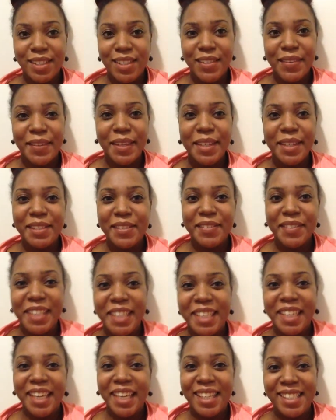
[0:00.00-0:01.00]
So here's where
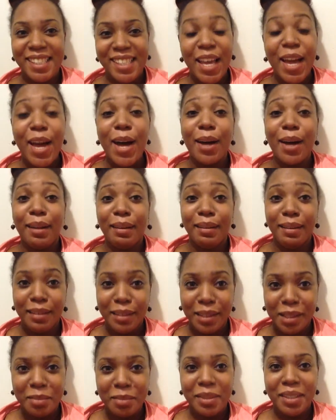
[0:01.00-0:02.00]
it gets a
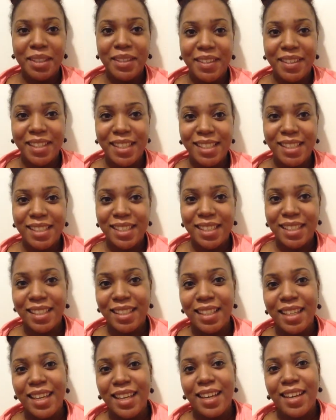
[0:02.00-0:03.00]
little bit
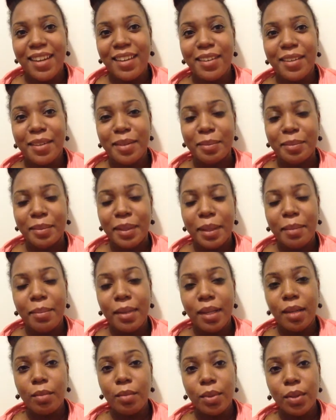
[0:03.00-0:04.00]
crazy.
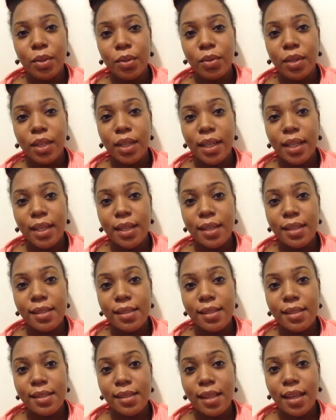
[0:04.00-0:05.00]
Menopur
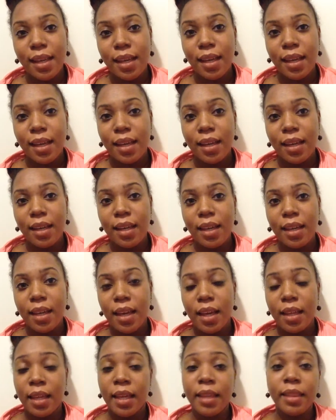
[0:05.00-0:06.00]
is
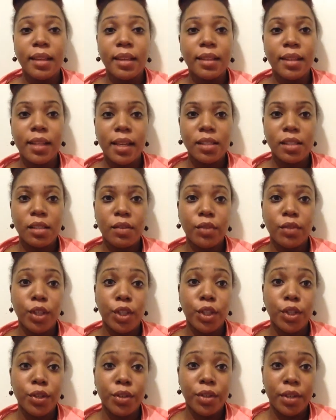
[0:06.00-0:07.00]
in the class of
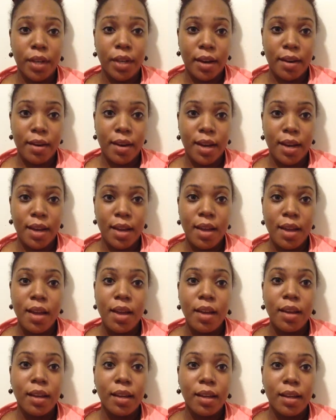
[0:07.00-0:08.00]
urinary
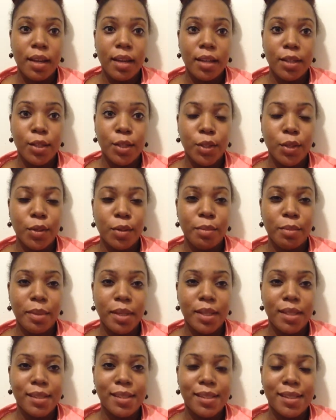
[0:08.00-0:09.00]

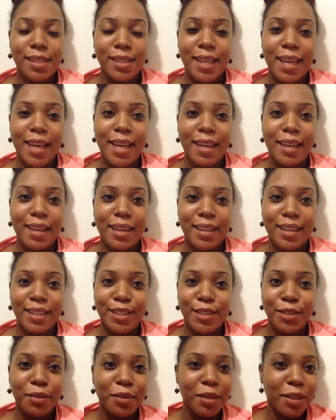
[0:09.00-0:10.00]
gonadotropins,
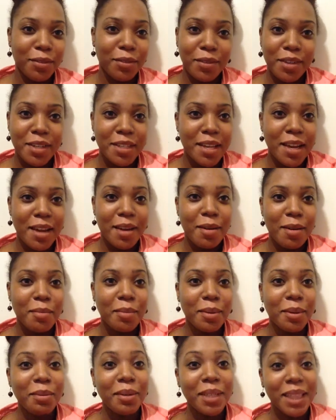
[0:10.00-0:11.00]
and don't get freaked out,
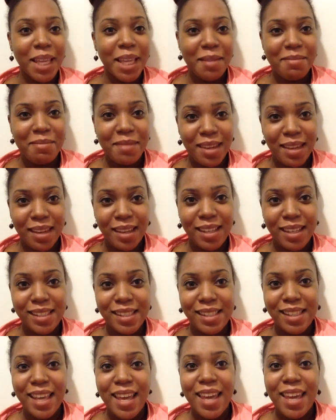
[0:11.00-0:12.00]
but what that
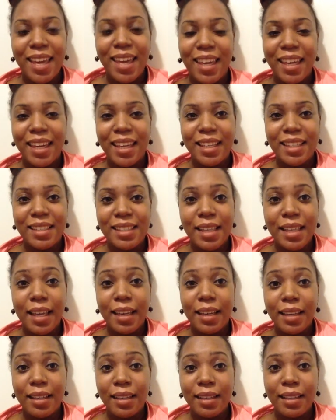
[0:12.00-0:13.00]
means is
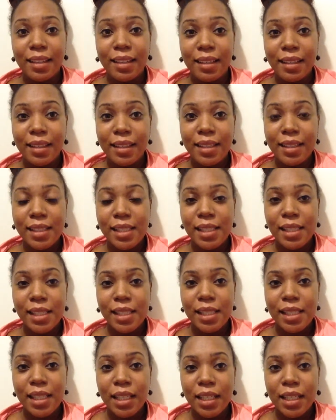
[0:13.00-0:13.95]
that it is